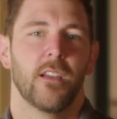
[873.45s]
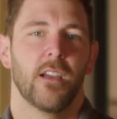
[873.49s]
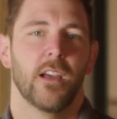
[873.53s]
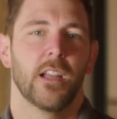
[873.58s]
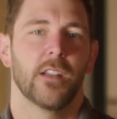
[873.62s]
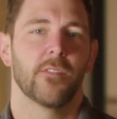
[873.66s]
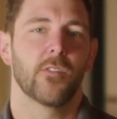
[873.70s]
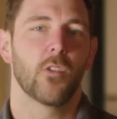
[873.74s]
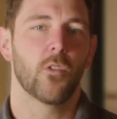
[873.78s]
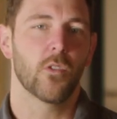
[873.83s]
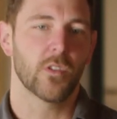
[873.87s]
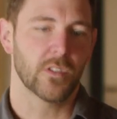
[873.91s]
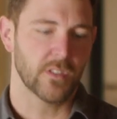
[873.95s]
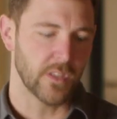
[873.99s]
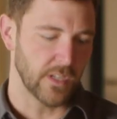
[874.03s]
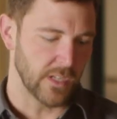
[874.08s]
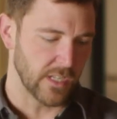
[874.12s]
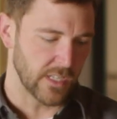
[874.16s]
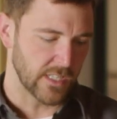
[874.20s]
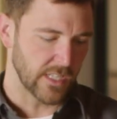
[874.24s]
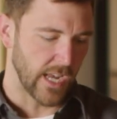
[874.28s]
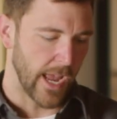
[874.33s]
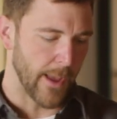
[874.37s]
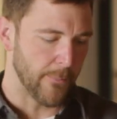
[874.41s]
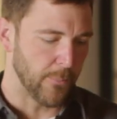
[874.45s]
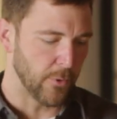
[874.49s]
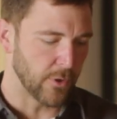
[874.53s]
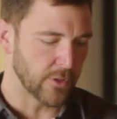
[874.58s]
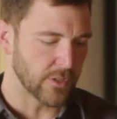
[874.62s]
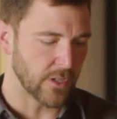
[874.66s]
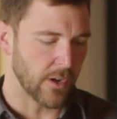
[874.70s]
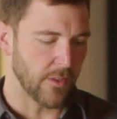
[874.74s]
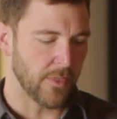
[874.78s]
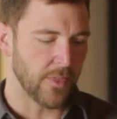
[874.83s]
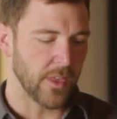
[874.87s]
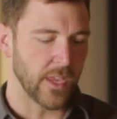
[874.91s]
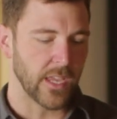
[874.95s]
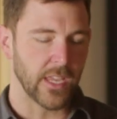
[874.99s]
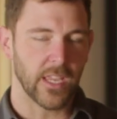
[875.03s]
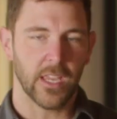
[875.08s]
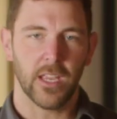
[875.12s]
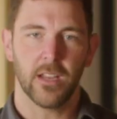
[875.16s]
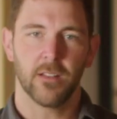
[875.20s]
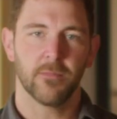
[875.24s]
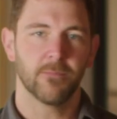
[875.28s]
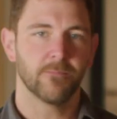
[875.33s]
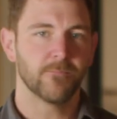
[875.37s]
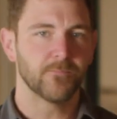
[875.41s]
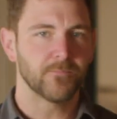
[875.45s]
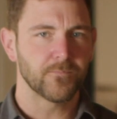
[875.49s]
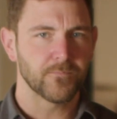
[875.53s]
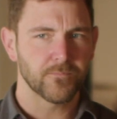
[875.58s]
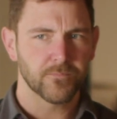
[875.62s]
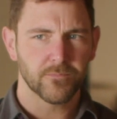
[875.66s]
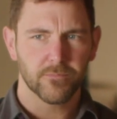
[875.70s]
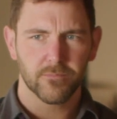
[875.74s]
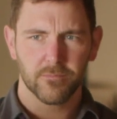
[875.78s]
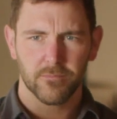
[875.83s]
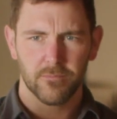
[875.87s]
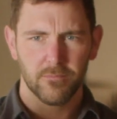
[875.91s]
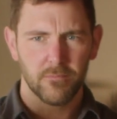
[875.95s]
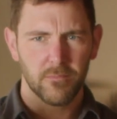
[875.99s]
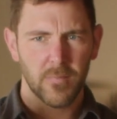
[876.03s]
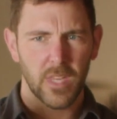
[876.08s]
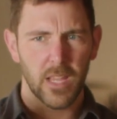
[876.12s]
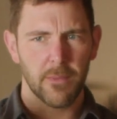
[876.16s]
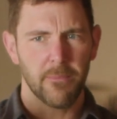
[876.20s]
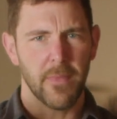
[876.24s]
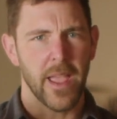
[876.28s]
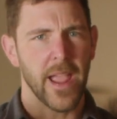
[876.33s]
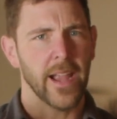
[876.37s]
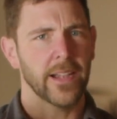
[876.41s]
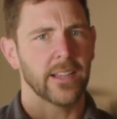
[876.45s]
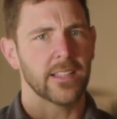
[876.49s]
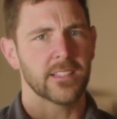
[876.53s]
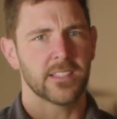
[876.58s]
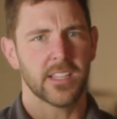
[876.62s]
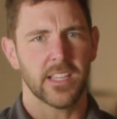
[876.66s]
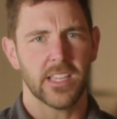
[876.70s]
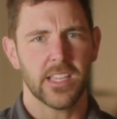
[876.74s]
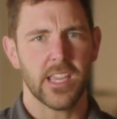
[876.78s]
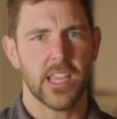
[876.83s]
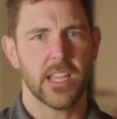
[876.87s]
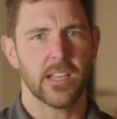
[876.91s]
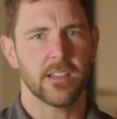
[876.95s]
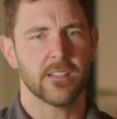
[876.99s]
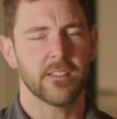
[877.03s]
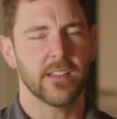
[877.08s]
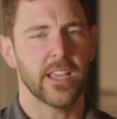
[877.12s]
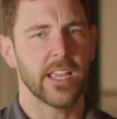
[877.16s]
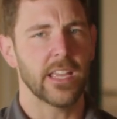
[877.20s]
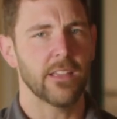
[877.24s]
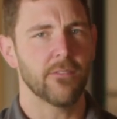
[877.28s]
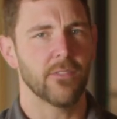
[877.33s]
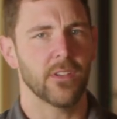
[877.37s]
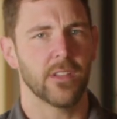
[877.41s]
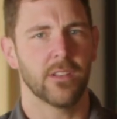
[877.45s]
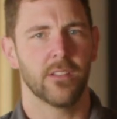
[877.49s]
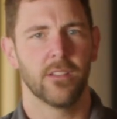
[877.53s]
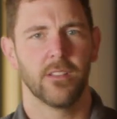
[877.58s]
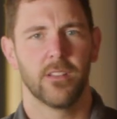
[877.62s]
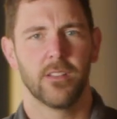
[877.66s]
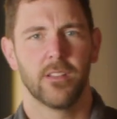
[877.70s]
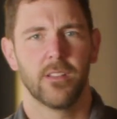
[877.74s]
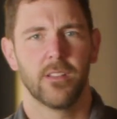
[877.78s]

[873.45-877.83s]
And of course, the disciples are thinking, man, is it King David?